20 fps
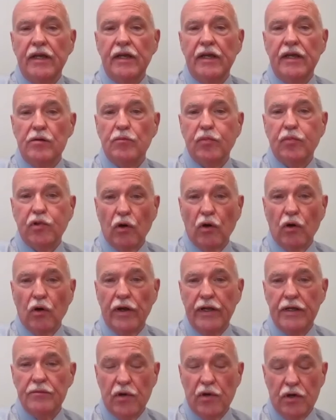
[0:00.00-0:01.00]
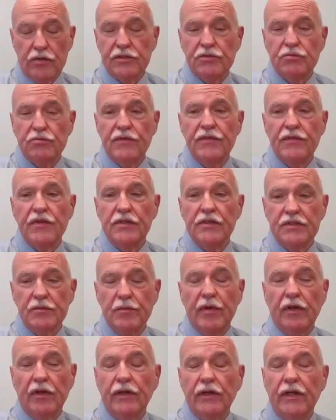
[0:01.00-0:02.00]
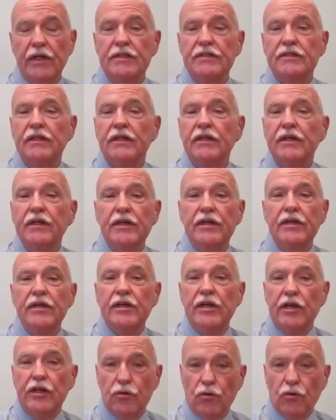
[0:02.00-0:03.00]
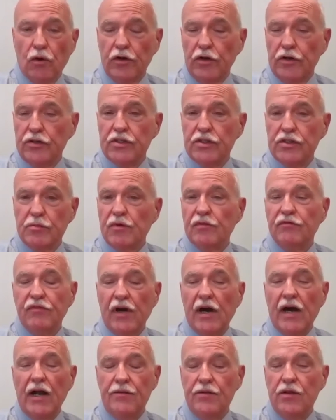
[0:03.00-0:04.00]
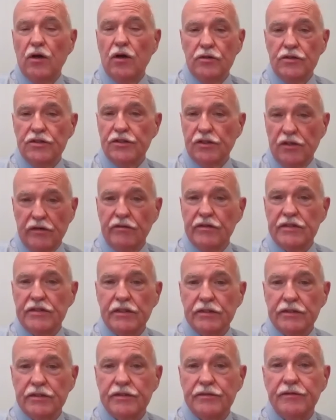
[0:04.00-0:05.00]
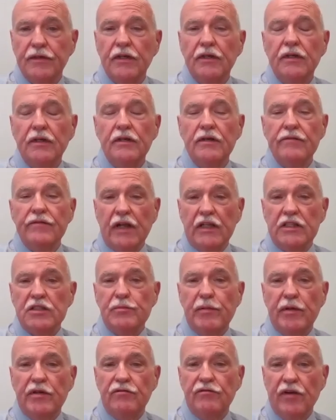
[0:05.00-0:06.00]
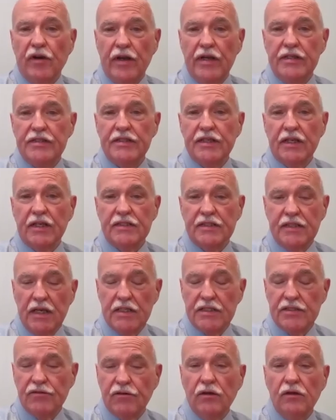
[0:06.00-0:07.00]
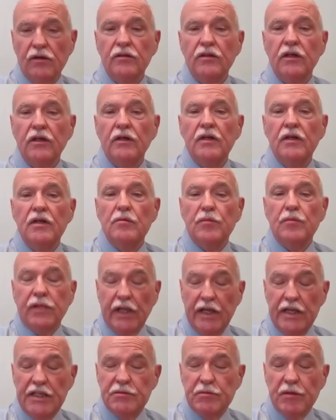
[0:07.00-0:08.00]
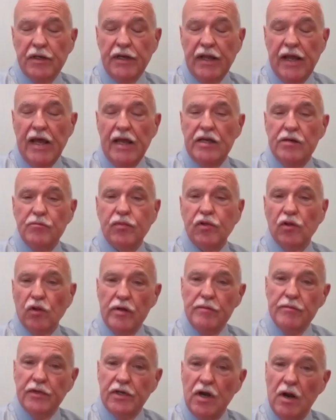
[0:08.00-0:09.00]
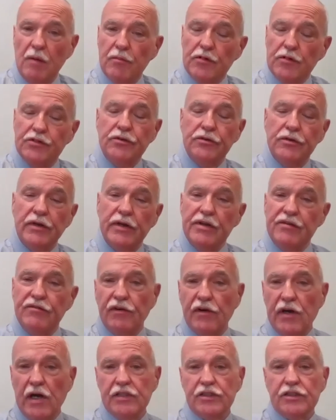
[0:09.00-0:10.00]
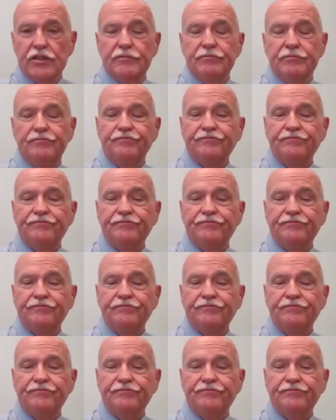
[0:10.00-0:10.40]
employing persons with disabilities in order to provide those services. That's been a very successful placement and employment opportunity for us.